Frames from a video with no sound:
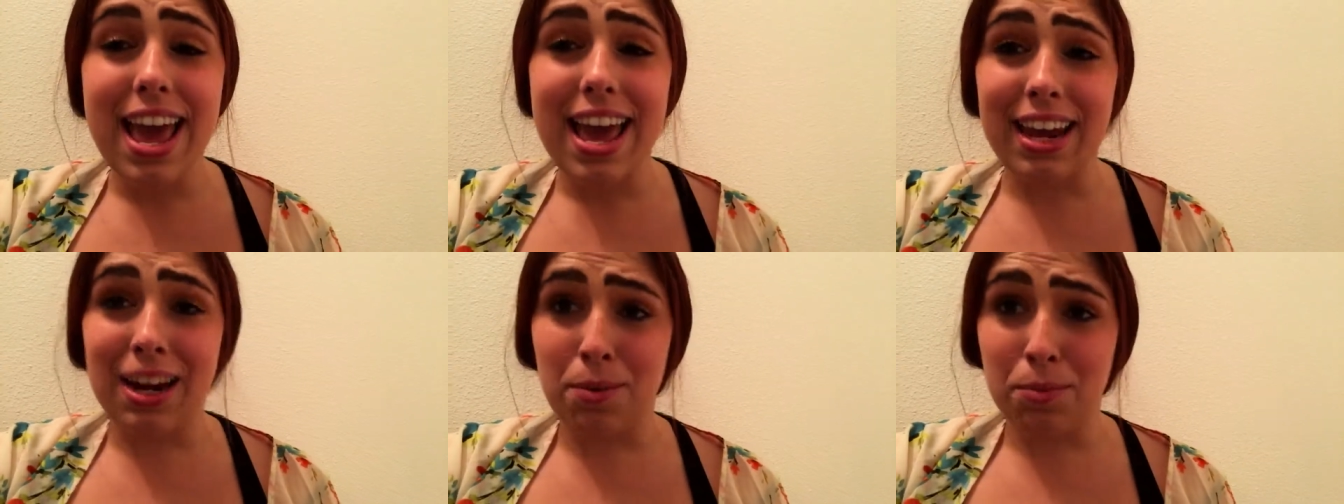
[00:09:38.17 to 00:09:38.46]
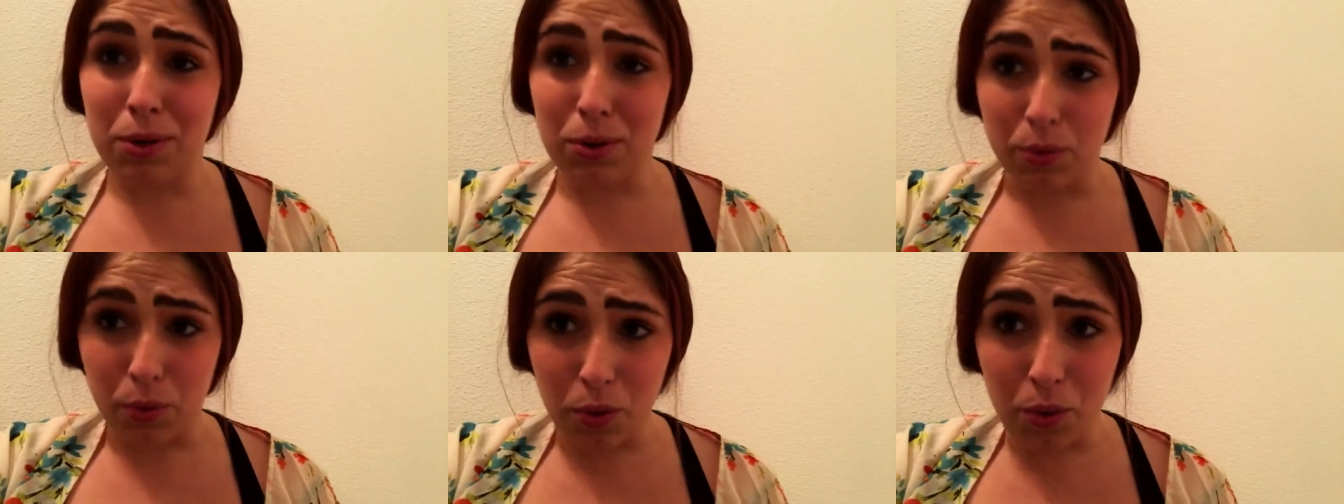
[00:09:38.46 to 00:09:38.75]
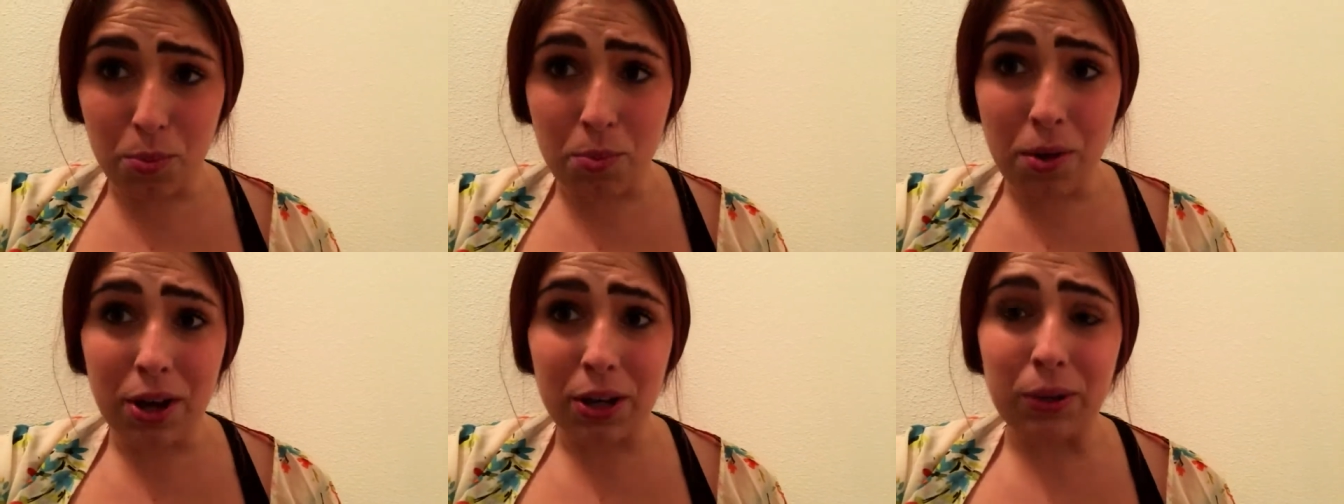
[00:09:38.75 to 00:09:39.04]
and I'm your
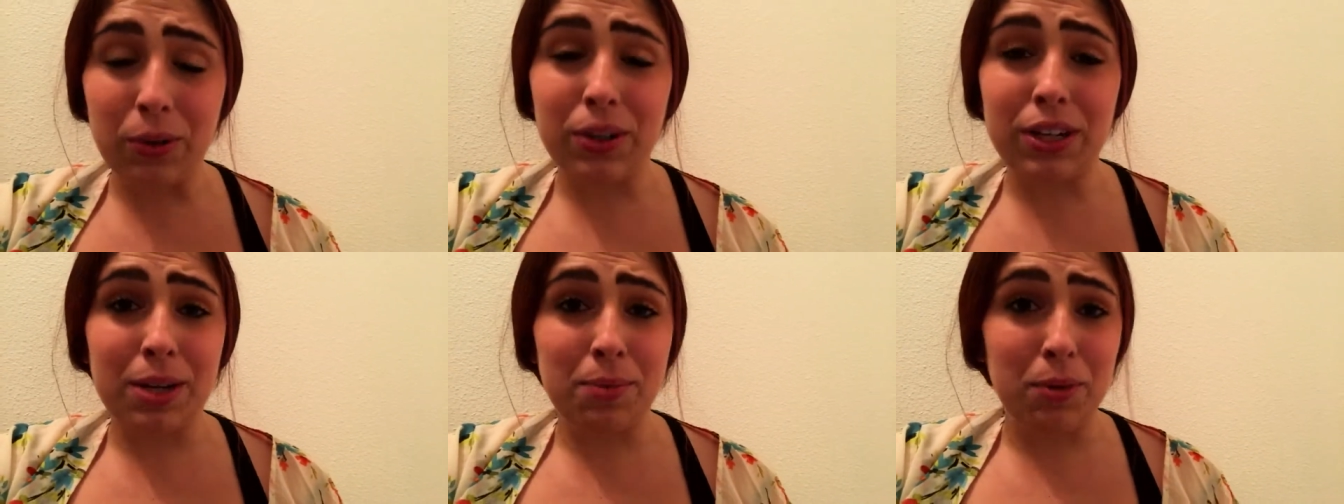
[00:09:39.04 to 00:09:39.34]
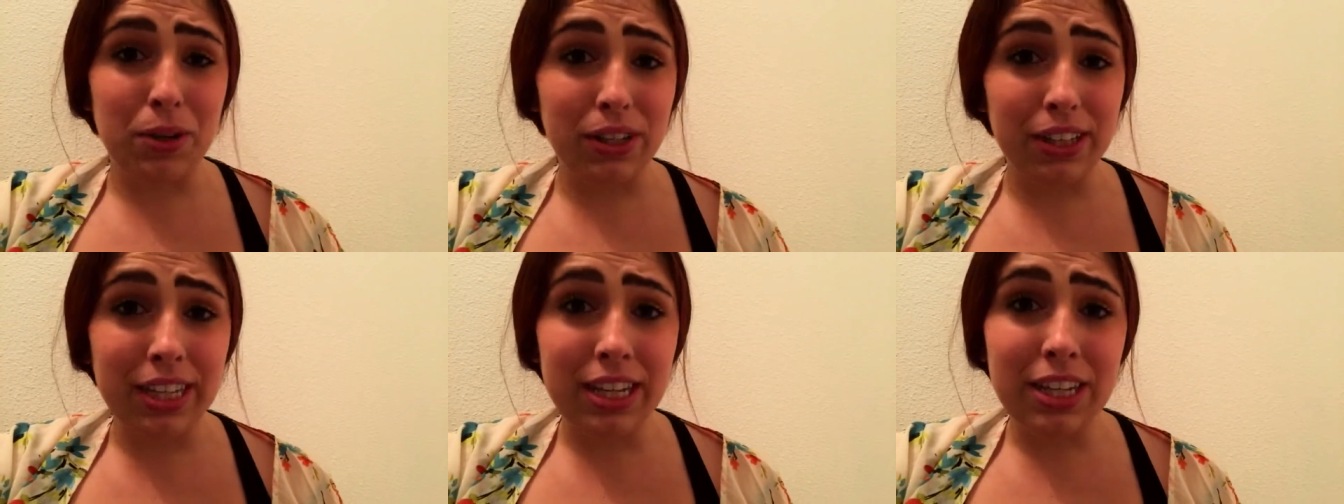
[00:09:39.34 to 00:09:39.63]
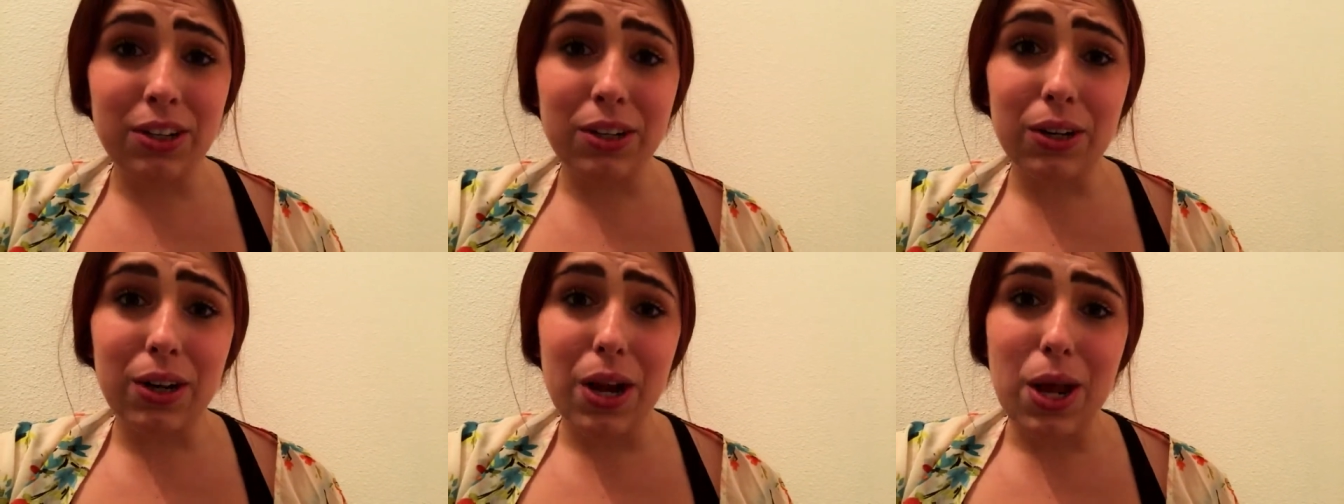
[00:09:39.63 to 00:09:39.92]
role model and I'm your
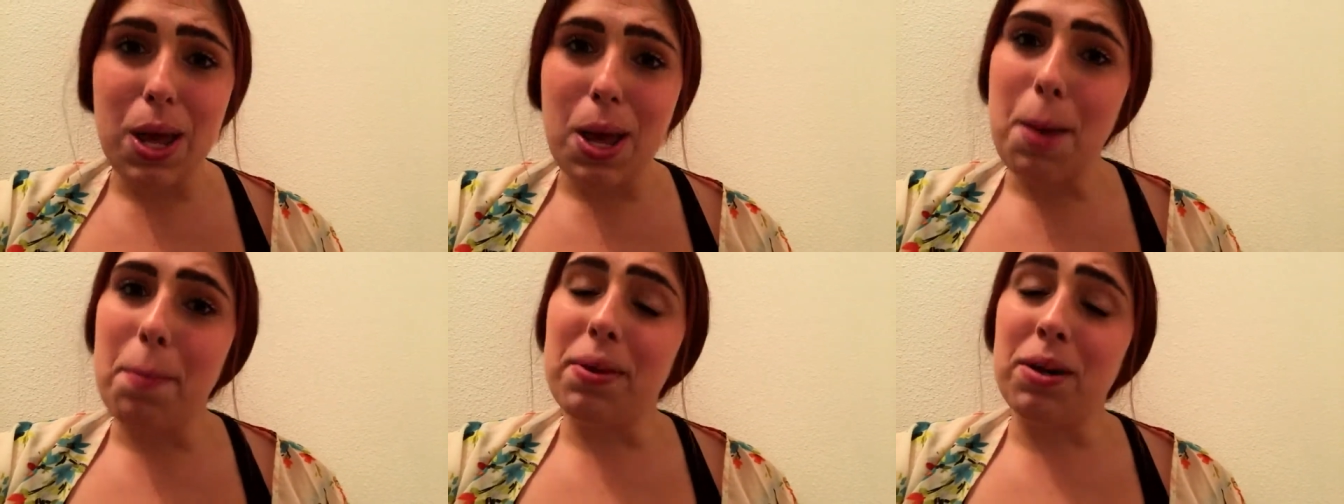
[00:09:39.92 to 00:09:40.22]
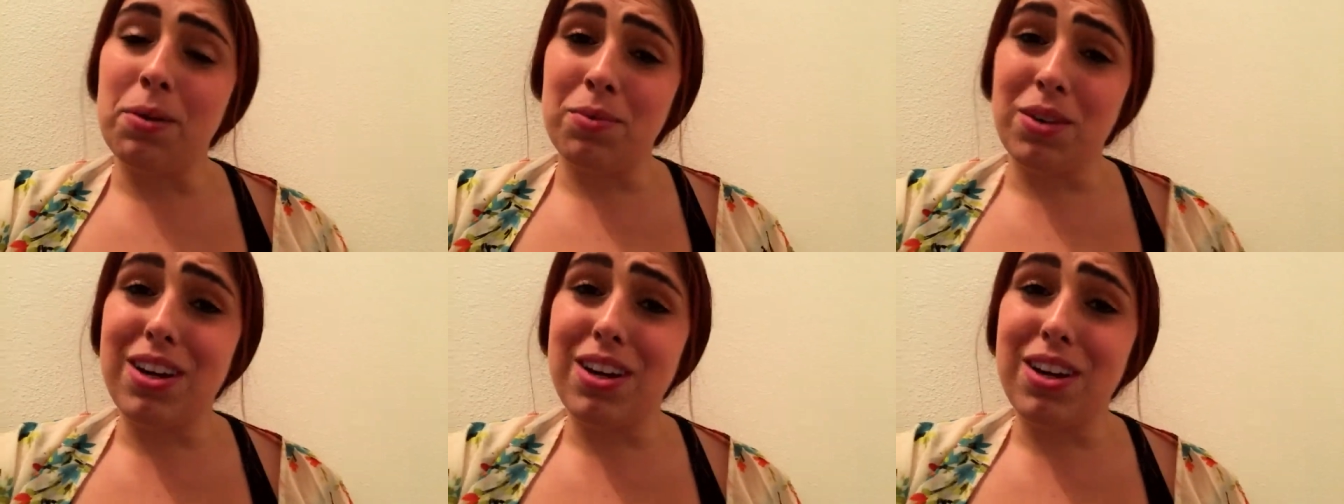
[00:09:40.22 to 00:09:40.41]
leader, but I'm